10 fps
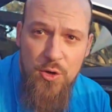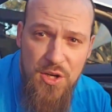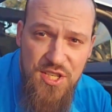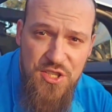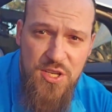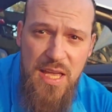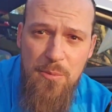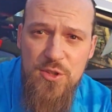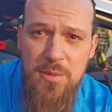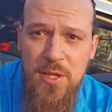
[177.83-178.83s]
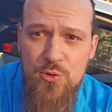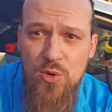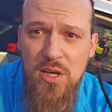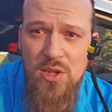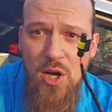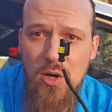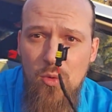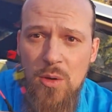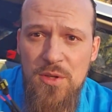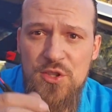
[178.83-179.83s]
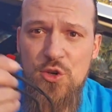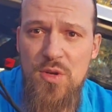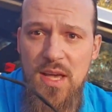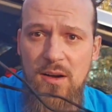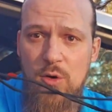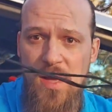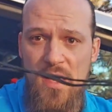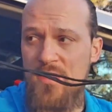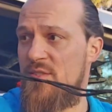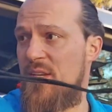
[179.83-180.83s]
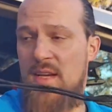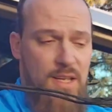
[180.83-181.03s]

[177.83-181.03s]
Your extension cable is gonna be this really long one with 2 yellow ends.